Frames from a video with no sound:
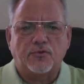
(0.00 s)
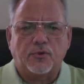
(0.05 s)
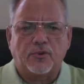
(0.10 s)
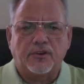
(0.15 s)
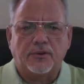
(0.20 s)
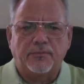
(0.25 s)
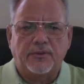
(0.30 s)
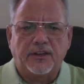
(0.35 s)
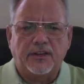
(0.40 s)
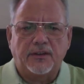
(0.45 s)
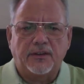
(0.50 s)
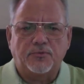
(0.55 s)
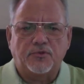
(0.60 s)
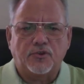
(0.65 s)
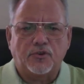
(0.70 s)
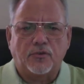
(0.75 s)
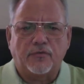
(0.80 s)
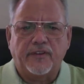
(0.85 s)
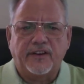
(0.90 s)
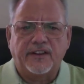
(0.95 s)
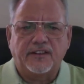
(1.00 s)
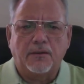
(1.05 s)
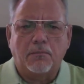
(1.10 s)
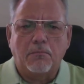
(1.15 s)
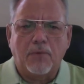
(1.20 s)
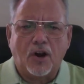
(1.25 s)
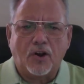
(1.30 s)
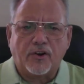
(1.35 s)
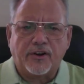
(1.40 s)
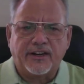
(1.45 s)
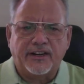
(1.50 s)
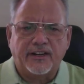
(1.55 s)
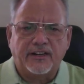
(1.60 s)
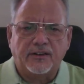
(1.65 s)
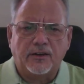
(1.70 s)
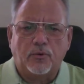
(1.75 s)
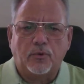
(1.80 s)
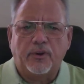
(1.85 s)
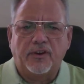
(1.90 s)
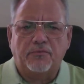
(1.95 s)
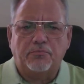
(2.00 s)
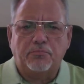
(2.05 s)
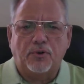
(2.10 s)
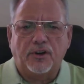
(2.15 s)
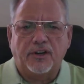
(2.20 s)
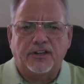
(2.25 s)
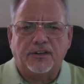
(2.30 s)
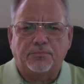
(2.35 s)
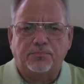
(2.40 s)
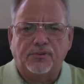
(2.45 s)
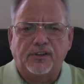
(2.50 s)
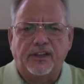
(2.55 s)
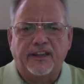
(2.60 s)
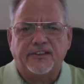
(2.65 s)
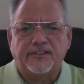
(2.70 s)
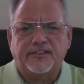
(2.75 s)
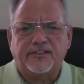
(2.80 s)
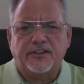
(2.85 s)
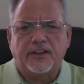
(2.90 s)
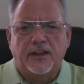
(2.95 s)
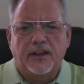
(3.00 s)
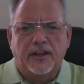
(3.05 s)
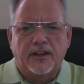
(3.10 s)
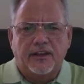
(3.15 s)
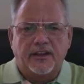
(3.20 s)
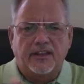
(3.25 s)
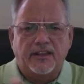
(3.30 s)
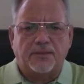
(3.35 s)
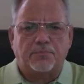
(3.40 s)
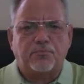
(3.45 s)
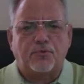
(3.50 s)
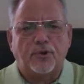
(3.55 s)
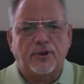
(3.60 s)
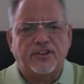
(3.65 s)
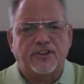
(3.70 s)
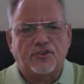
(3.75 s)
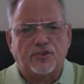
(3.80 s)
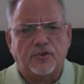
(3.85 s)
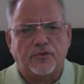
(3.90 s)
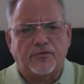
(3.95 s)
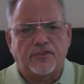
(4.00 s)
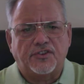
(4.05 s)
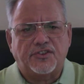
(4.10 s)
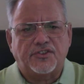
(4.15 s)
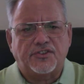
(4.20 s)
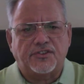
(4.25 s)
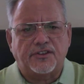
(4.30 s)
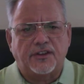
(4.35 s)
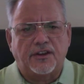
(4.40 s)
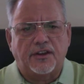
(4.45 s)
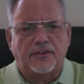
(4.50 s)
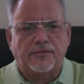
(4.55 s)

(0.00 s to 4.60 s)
we're going to be observing the marketing that we have put into place in the pre-service